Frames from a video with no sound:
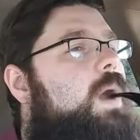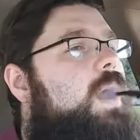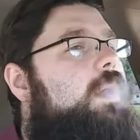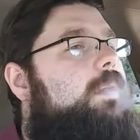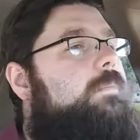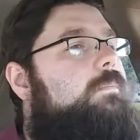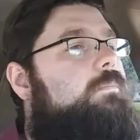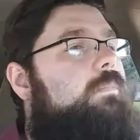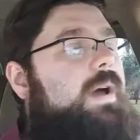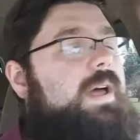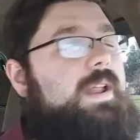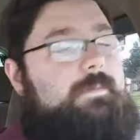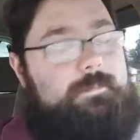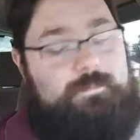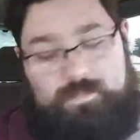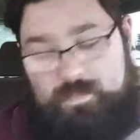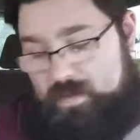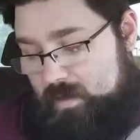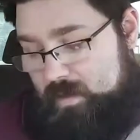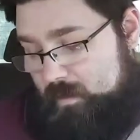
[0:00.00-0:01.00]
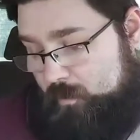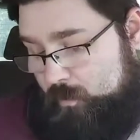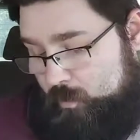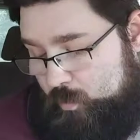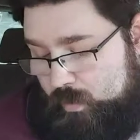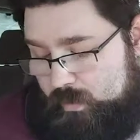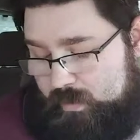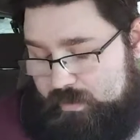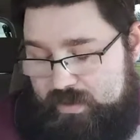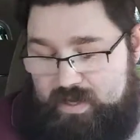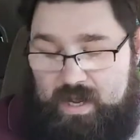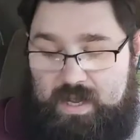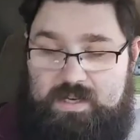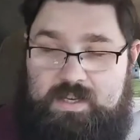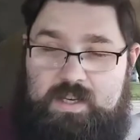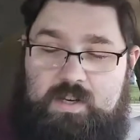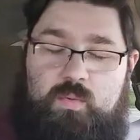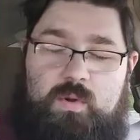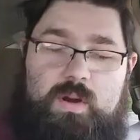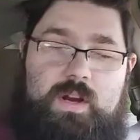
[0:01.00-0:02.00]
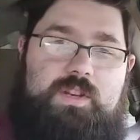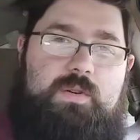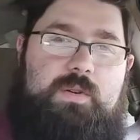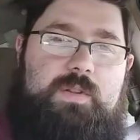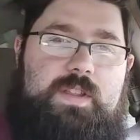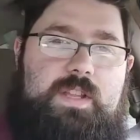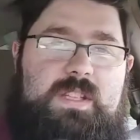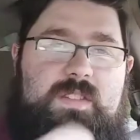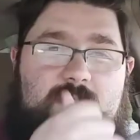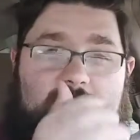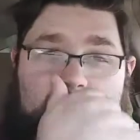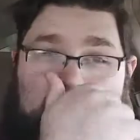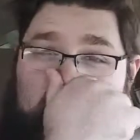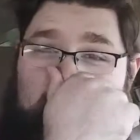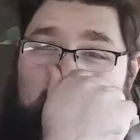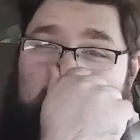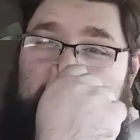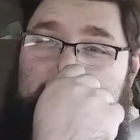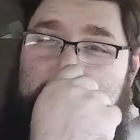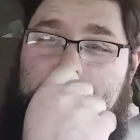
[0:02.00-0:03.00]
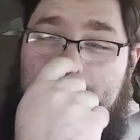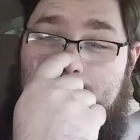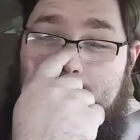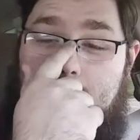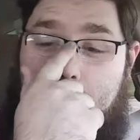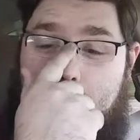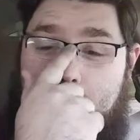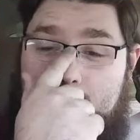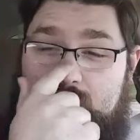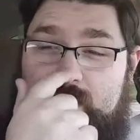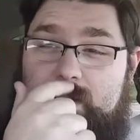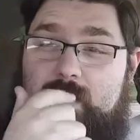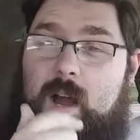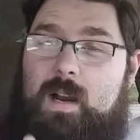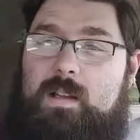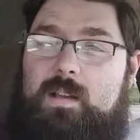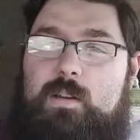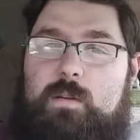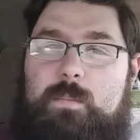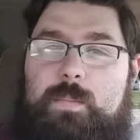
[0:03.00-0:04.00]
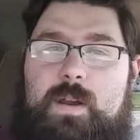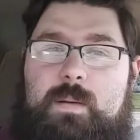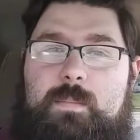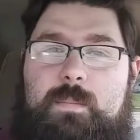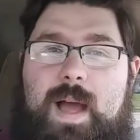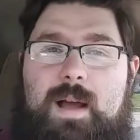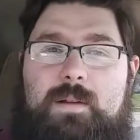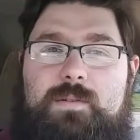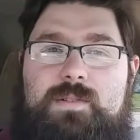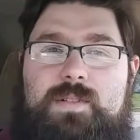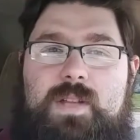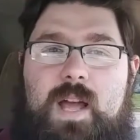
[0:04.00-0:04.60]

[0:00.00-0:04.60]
But one thing I did want to do in this video, I wanted to talk a little bit about